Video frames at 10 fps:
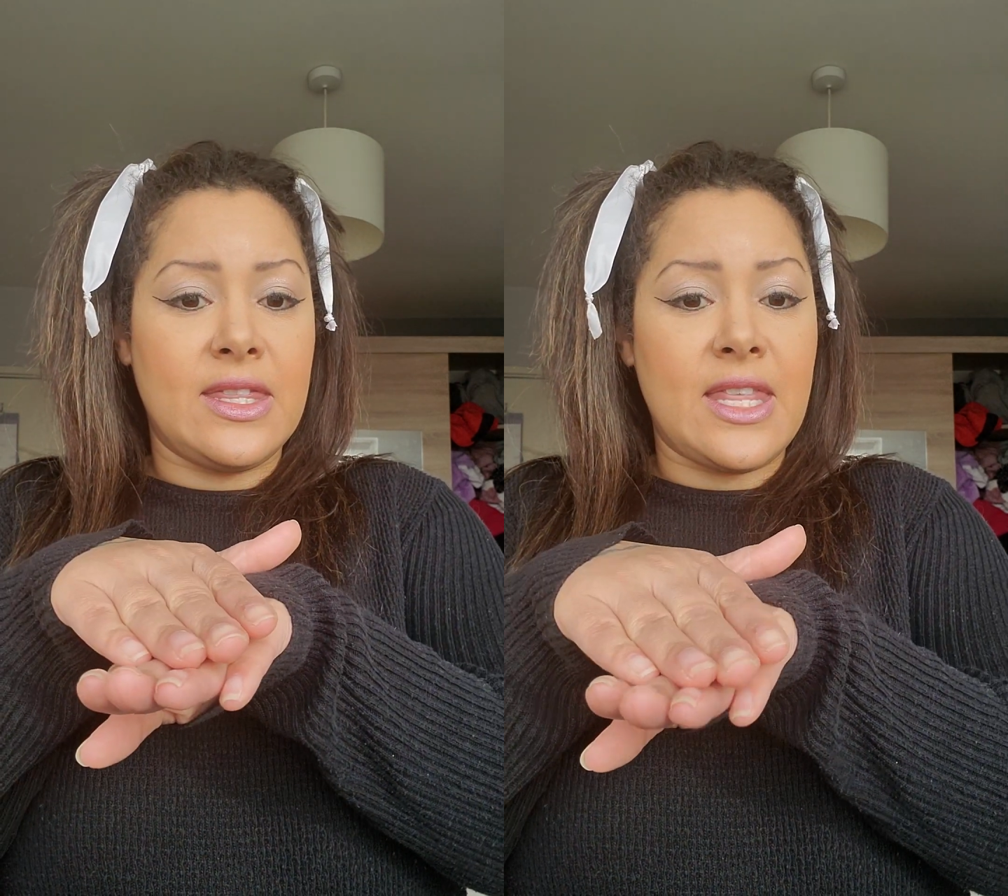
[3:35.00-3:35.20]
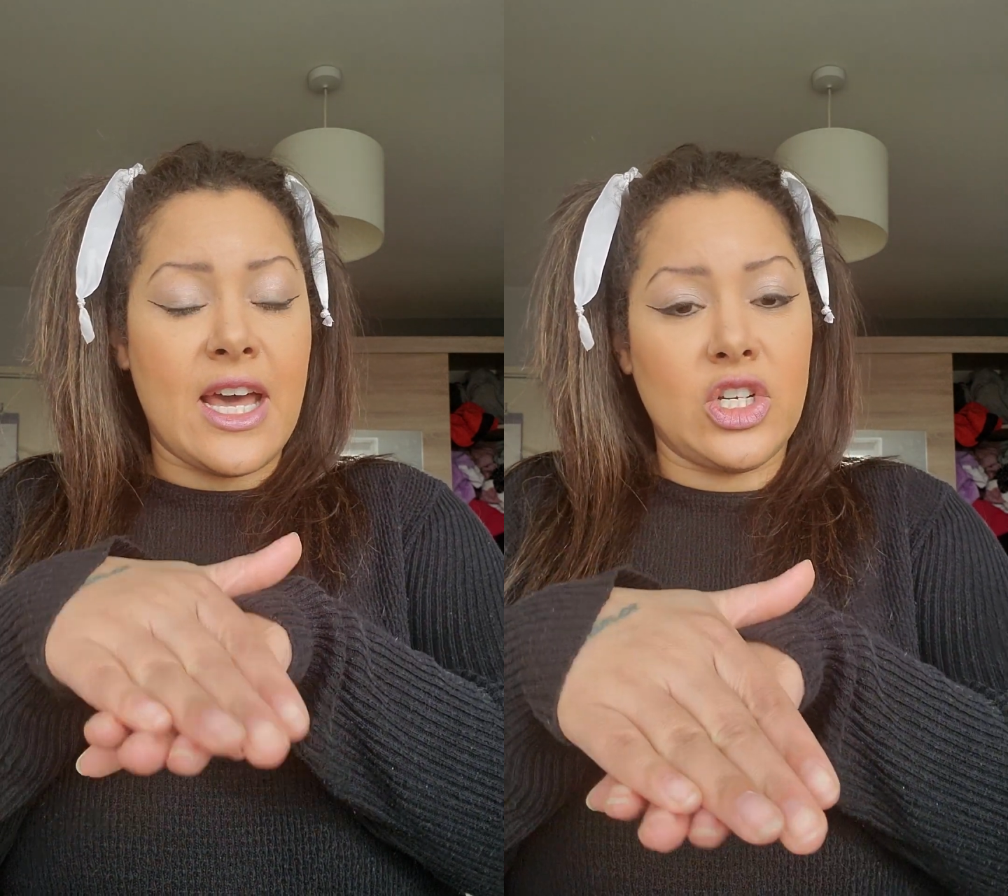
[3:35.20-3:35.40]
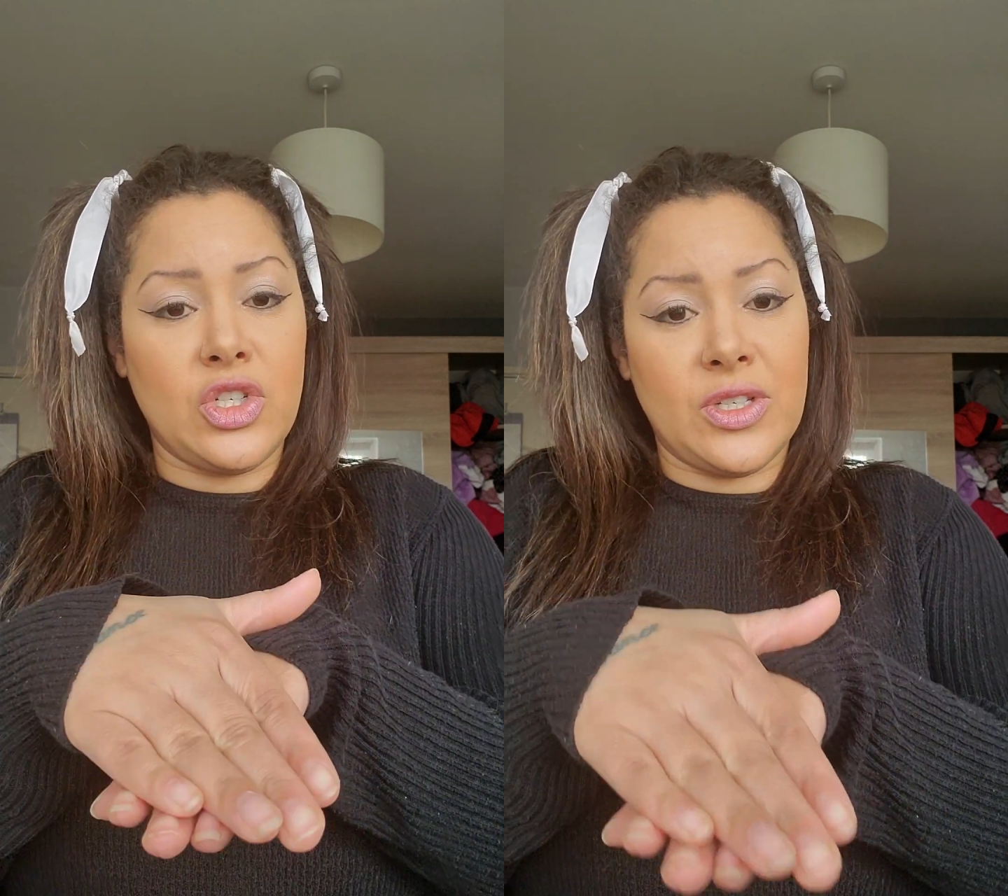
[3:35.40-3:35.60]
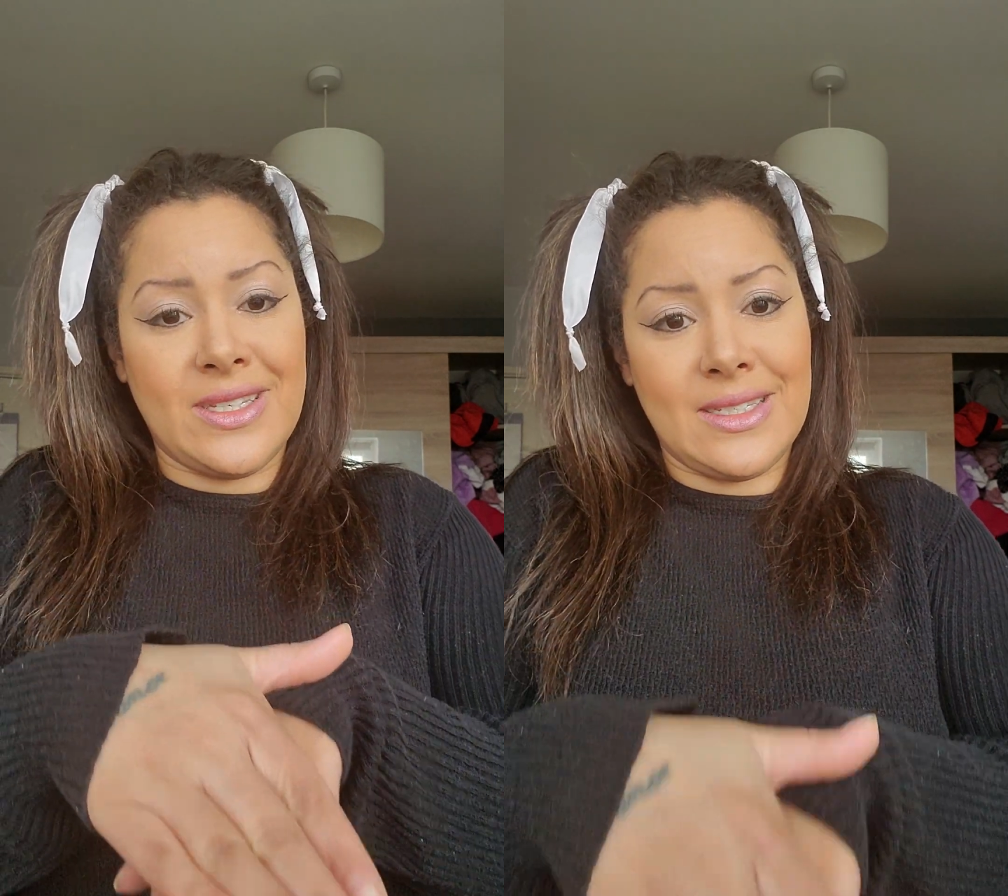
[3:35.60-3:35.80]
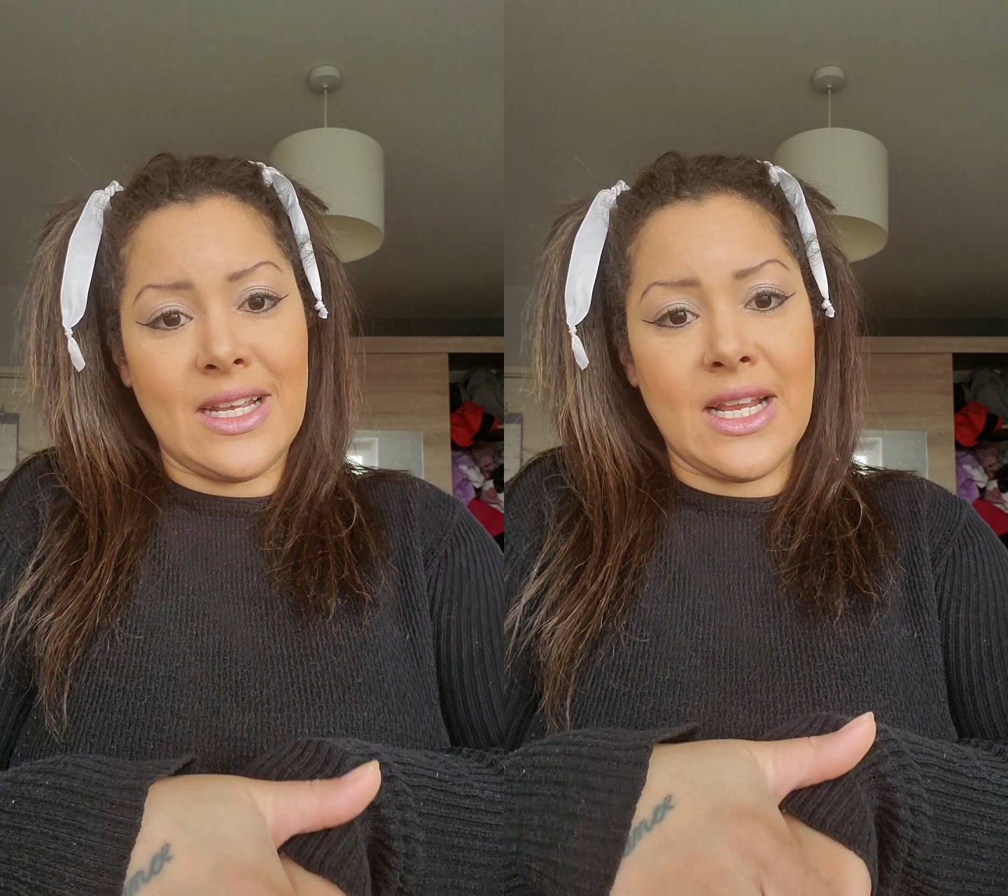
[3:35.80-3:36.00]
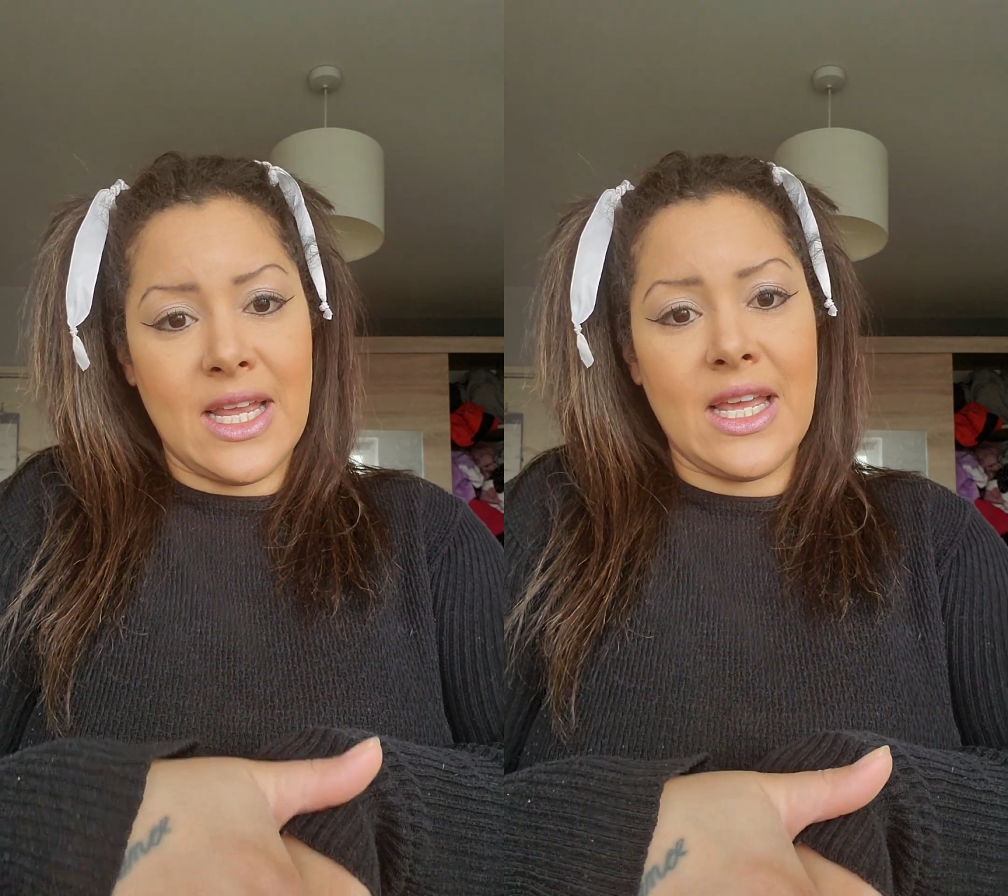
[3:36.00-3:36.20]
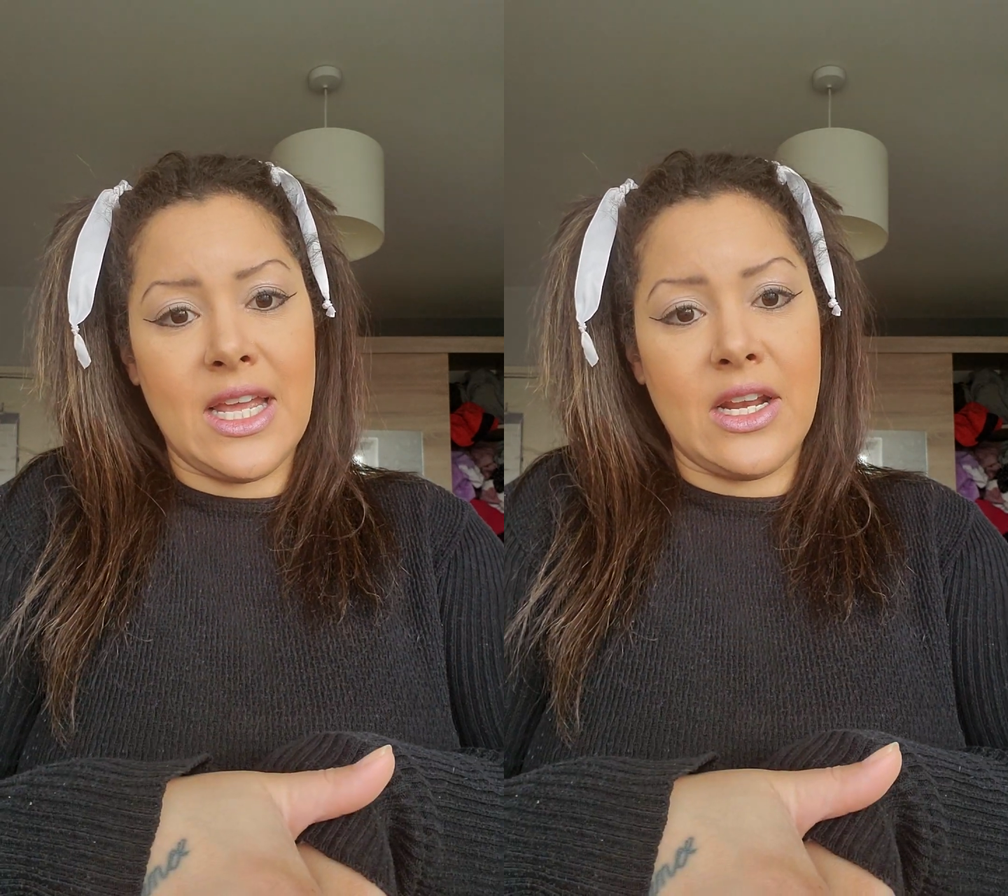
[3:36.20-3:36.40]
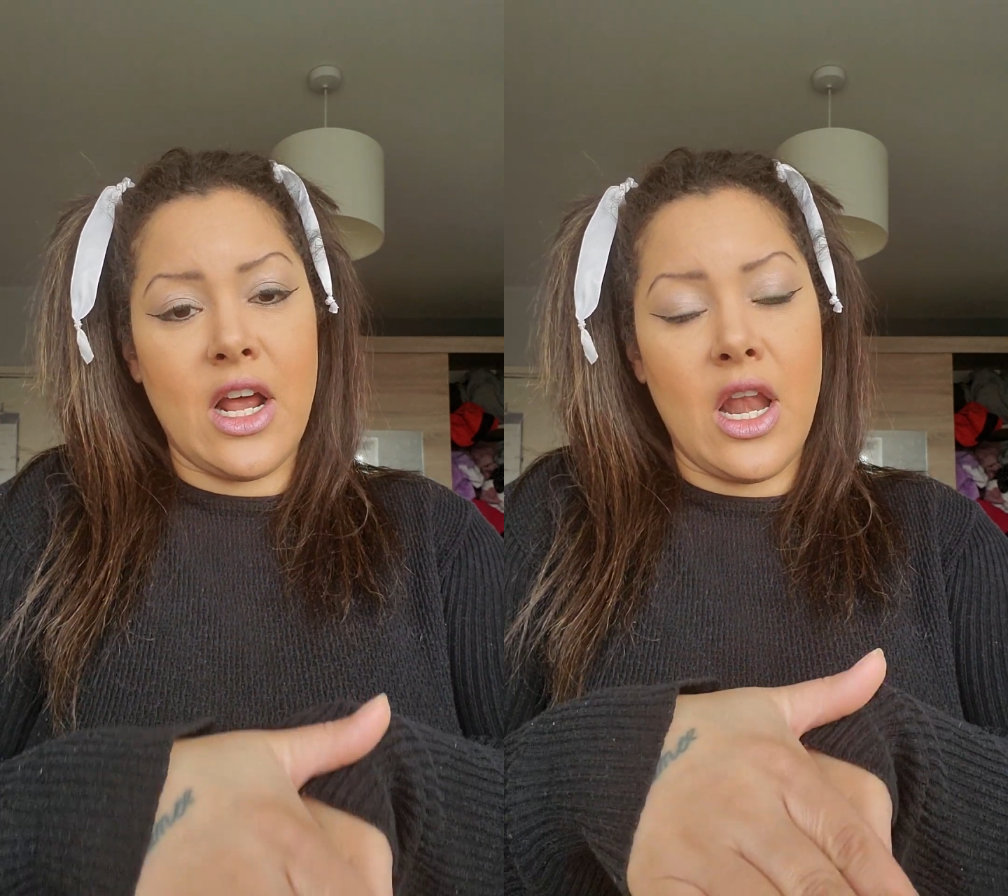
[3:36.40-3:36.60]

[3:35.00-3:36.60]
that should seal it in